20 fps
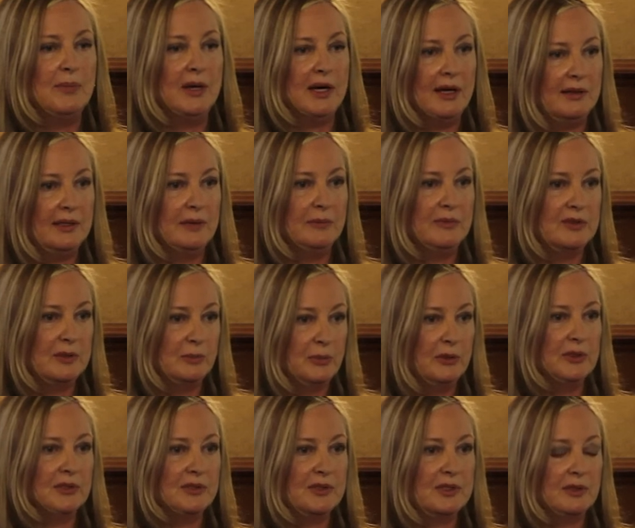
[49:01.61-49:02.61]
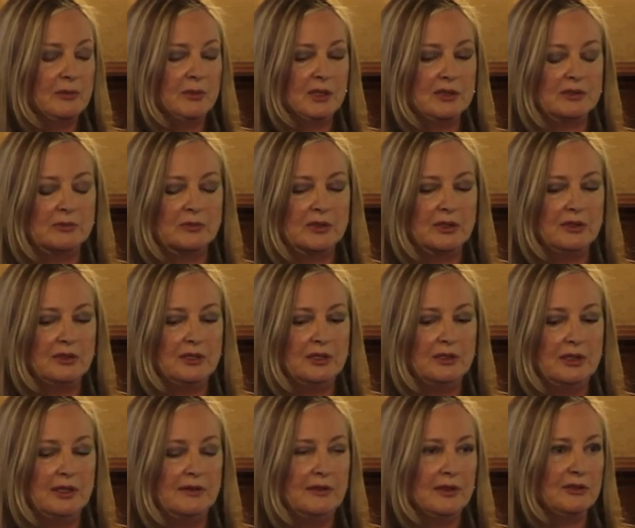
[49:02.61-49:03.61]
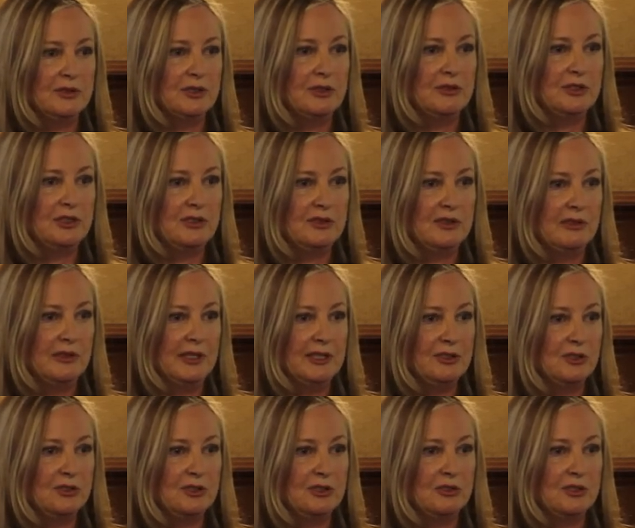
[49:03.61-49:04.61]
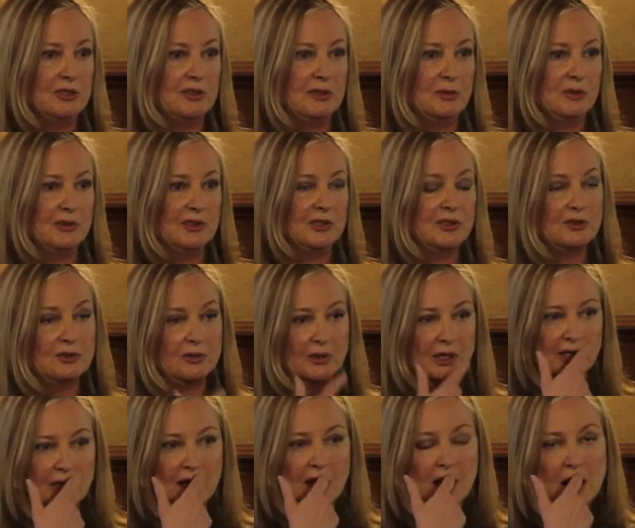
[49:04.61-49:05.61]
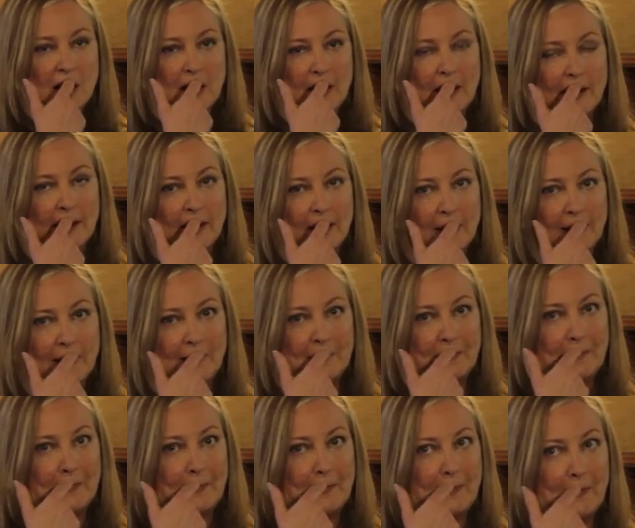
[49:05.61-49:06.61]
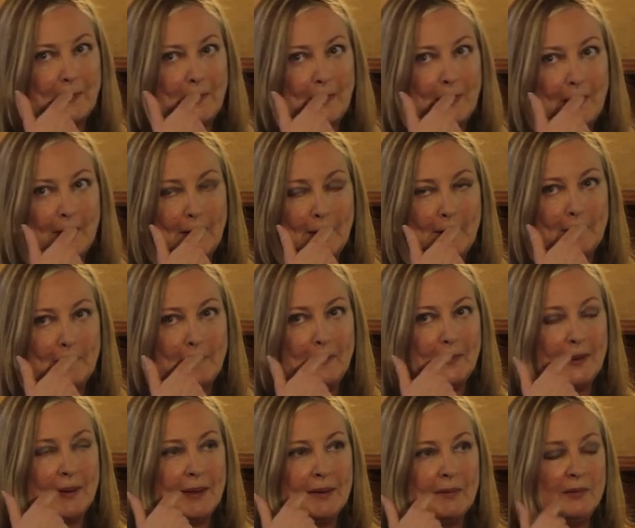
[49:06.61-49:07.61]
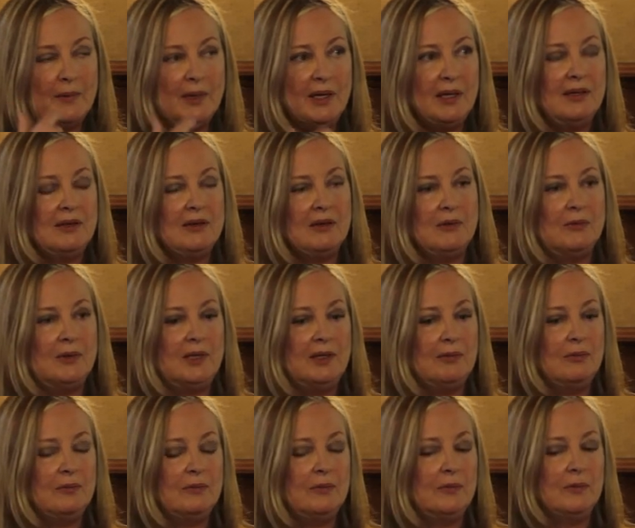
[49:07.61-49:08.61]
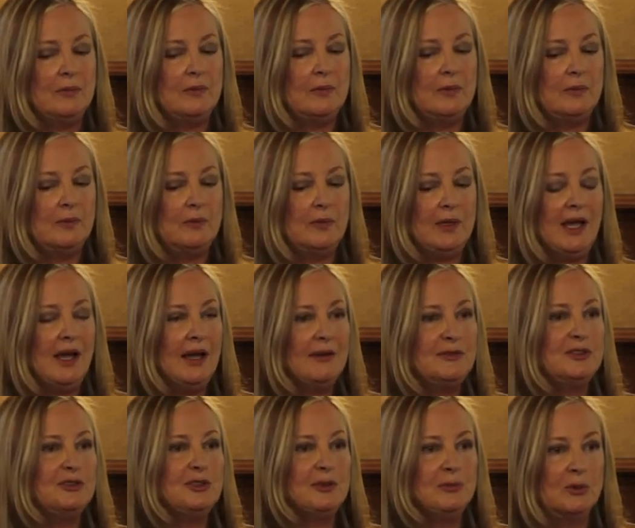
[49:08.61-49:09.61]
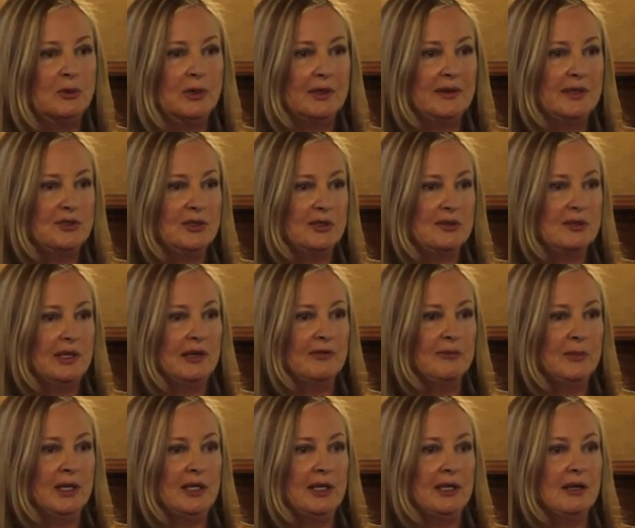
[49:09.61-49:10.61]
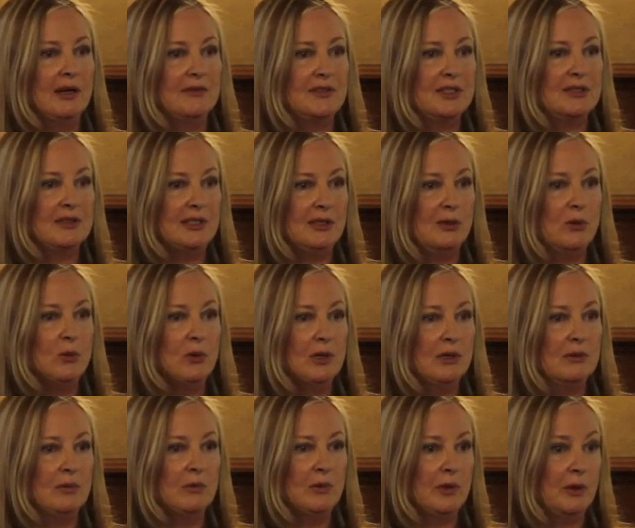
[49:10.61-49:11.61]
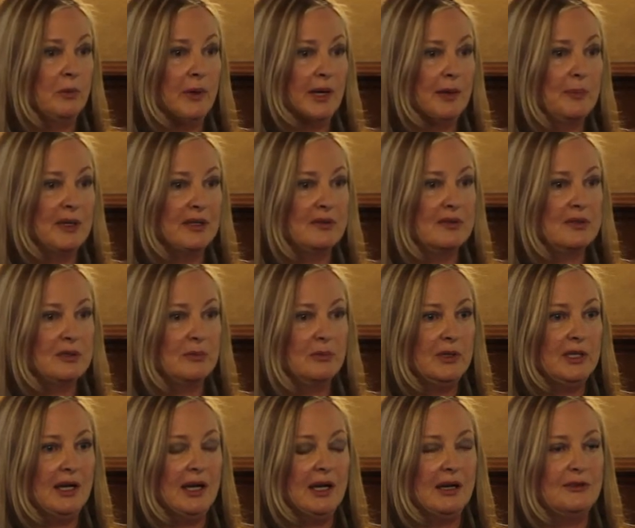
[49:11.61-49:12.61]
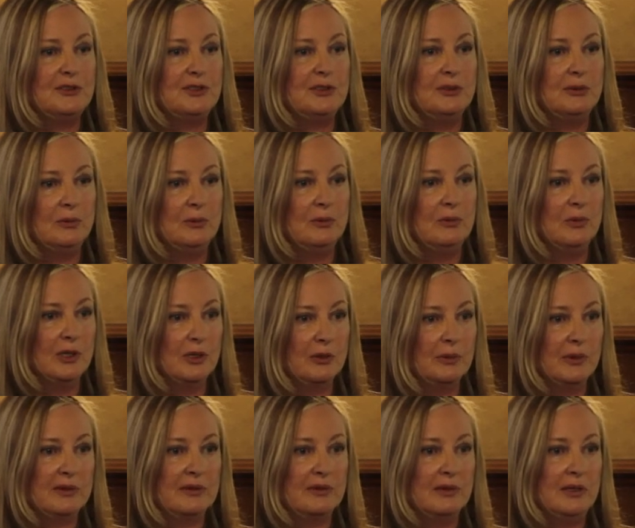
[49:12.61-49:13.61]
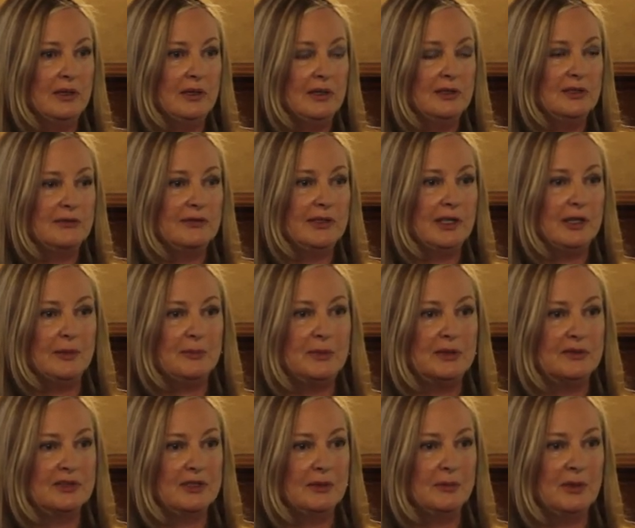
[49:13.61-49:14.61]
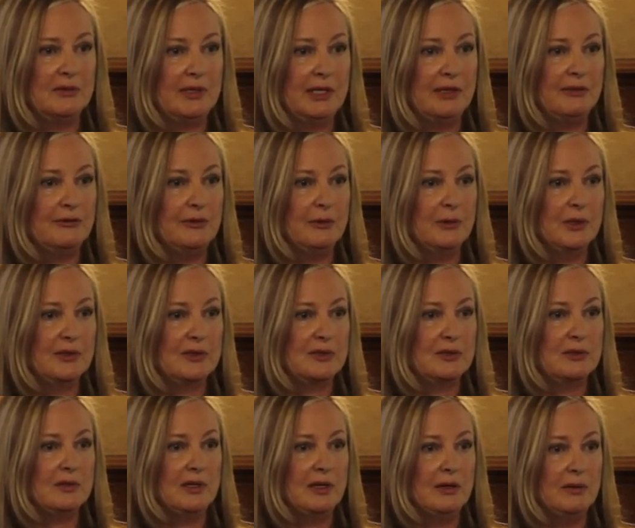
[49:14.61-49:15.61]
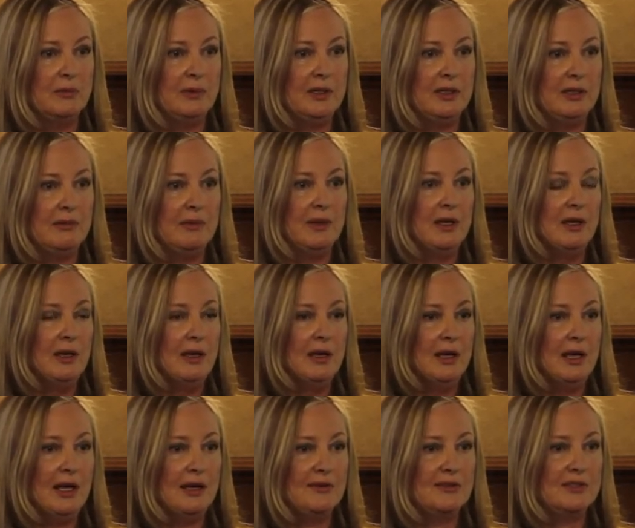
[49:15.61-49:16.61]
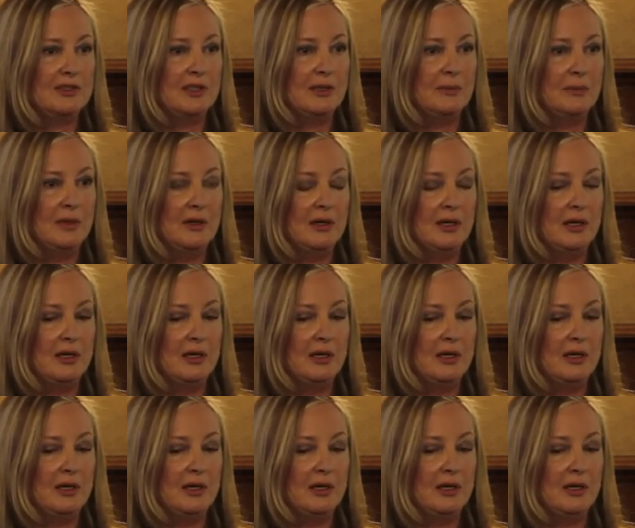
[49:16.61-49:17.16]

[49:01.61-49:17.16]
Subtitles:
by the supporters of the Muslim Brotherhood, and their churches, their ancient churches, were destroyed. But we have to do more than just give money, obviously, or weapons. We have to work with and develop some elite force that we have some,